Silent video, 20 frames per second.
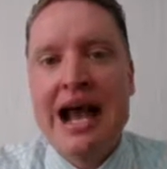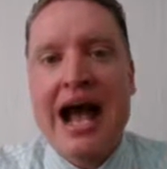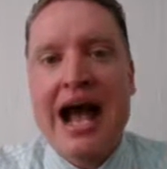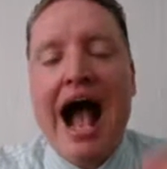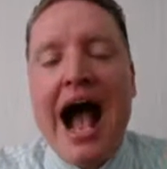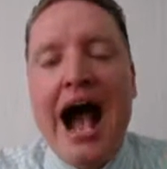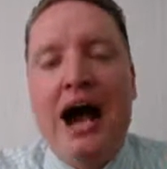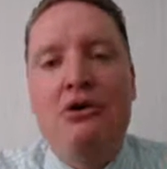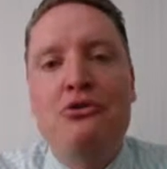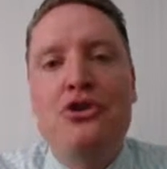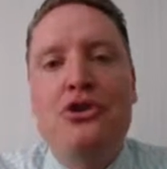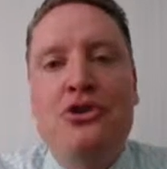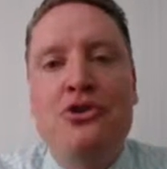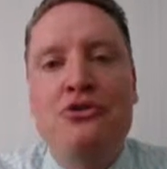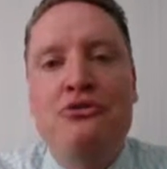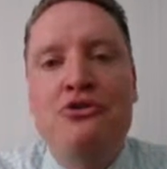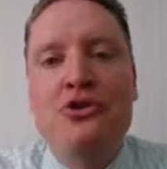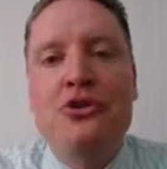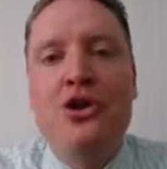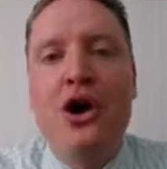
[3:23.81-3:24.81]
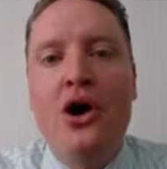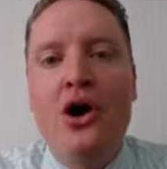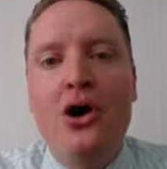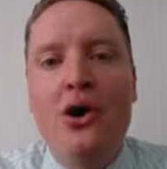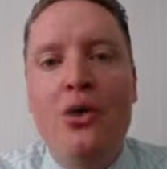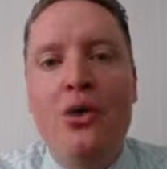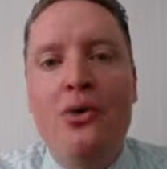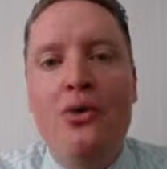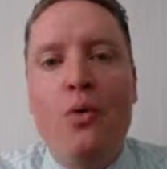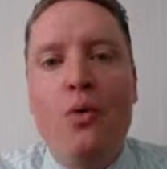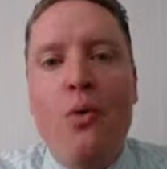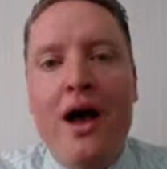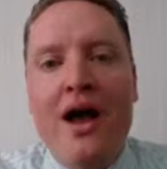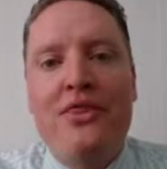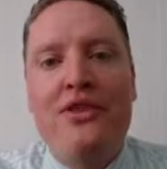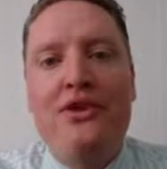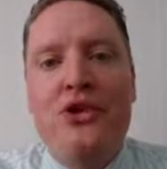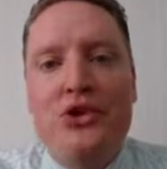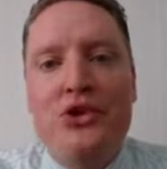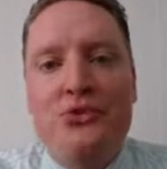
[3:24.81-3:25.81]
How do you know
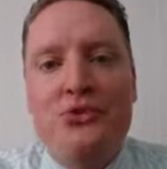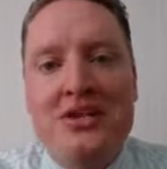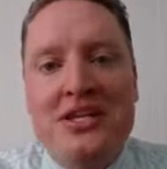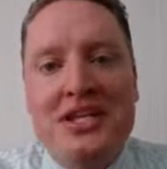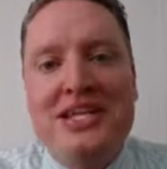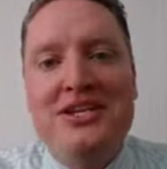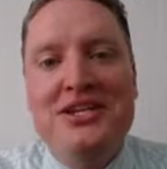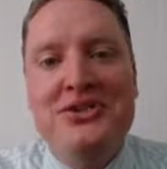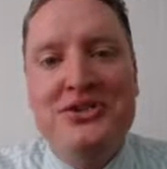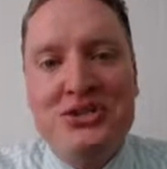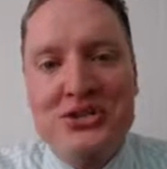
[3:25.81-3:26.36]
whether you need